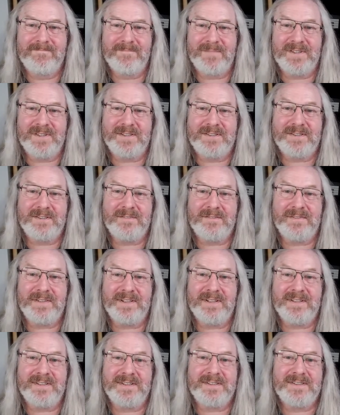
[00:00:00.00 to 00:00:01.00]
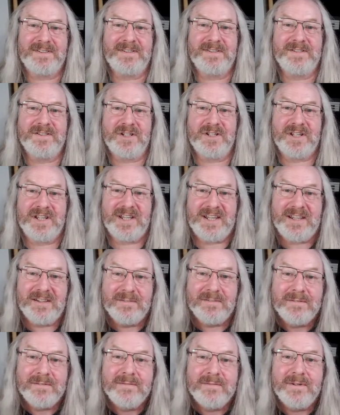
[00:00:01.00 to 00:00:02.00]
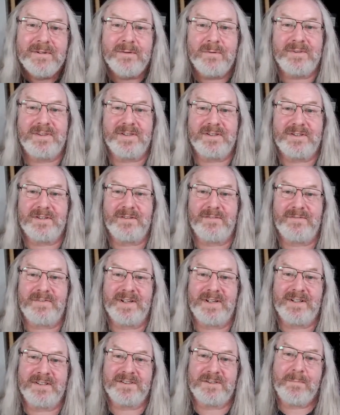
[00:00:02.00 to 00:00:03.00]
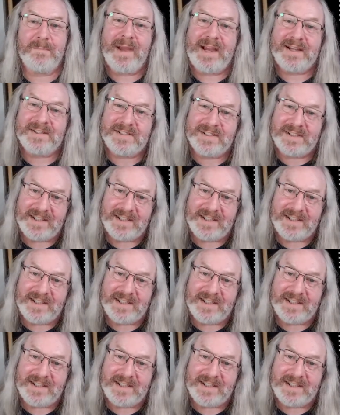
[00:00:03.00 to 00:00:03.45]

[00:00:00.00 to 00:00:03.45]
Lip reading: with the 2 fingers, G with the 2 fingers, and back to